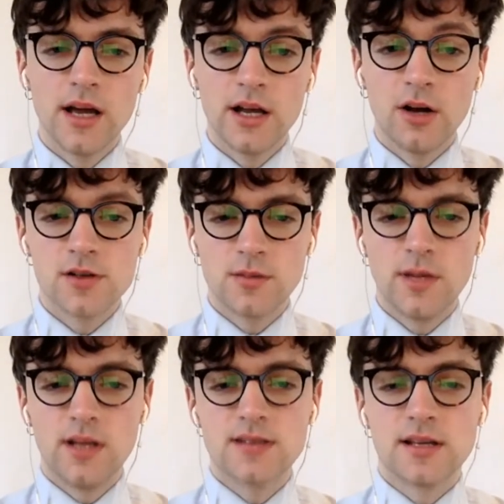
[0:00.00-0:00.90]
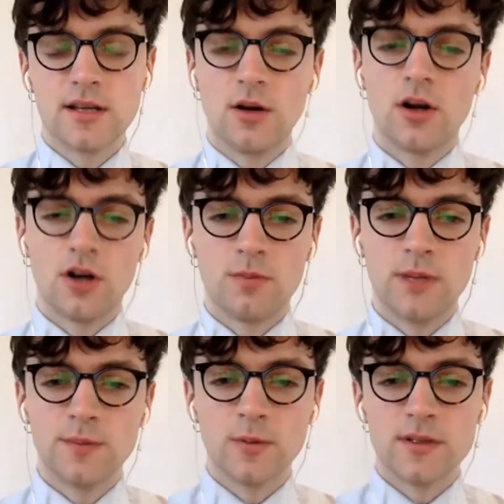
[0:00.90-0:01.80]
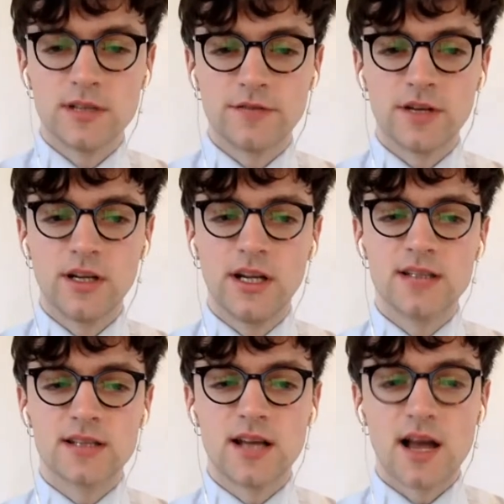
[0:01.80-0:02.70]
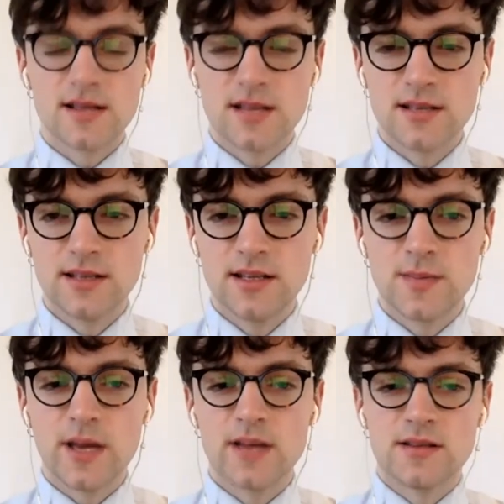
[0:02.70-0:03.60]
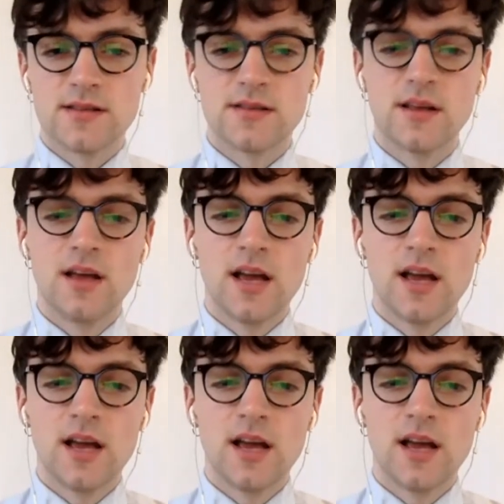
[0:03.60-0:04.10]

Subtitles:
It also means that young people with different needs can access these spaces